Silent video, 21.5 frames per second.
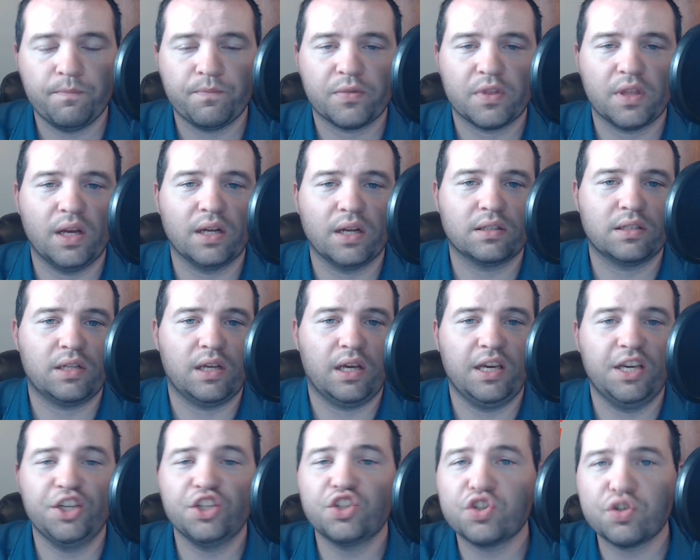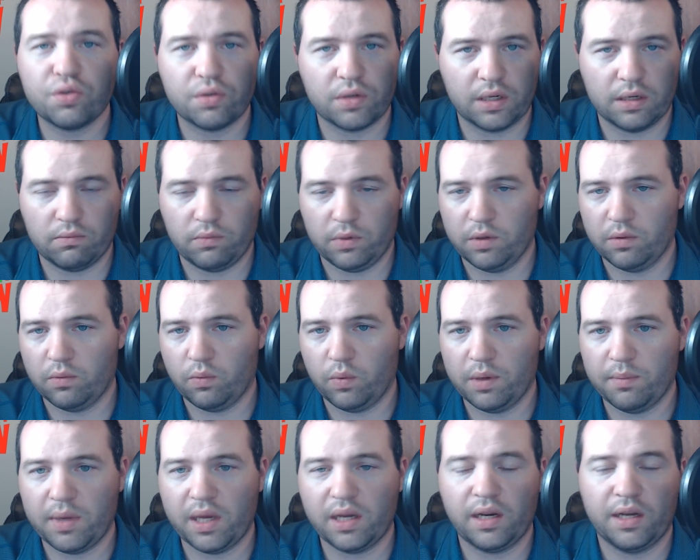That's history. We, we
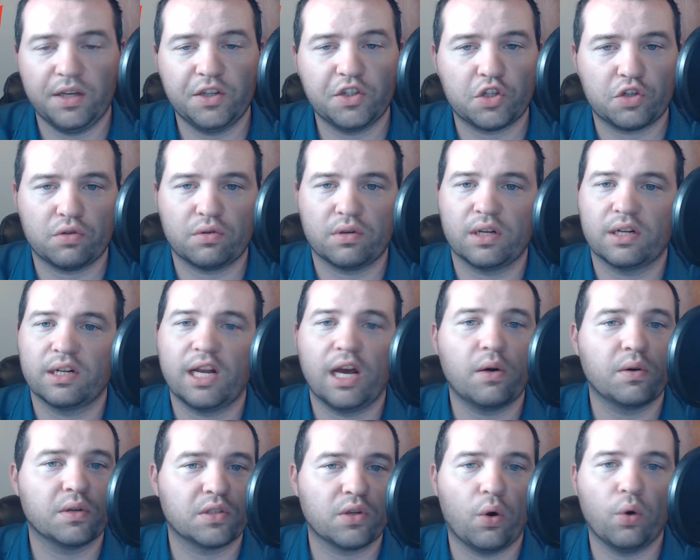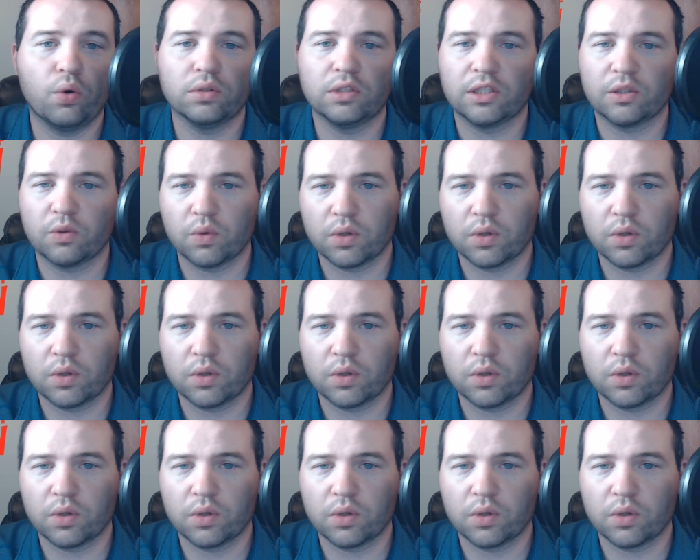made a history, and now it's holding.